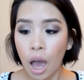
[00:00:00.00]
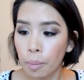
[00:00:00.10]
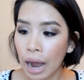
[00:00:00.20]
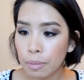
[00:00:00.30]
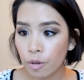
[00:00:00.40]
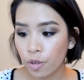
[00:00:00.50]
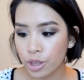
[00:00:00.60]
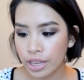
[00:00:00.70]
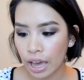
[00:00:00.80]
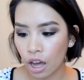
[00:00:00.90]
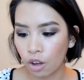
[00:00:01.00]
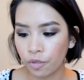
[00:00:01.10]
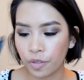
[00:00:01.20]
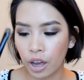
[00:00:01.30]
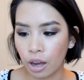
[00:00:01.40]
But I prefer the
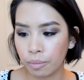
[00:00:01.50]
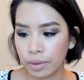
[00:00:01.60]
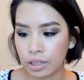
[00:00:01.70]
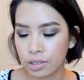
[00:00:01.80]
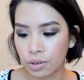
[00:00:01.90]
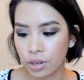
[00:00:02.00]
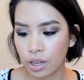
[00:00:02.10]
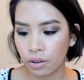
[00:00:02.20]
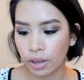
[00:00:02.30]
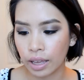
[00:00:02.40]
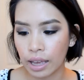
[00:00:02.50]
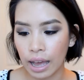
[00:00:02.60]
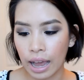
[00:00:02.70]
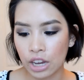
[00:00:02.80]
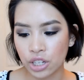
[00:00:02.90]
e.l.f. Studio
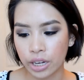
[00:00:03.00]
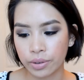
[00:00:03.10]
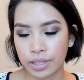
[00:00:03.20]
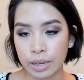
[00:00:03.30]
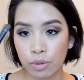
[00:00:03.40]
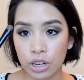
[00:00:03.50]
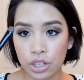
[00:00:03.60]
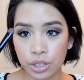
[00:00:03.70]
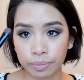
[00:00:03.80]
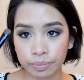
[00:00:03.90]
Eyeshadow C brush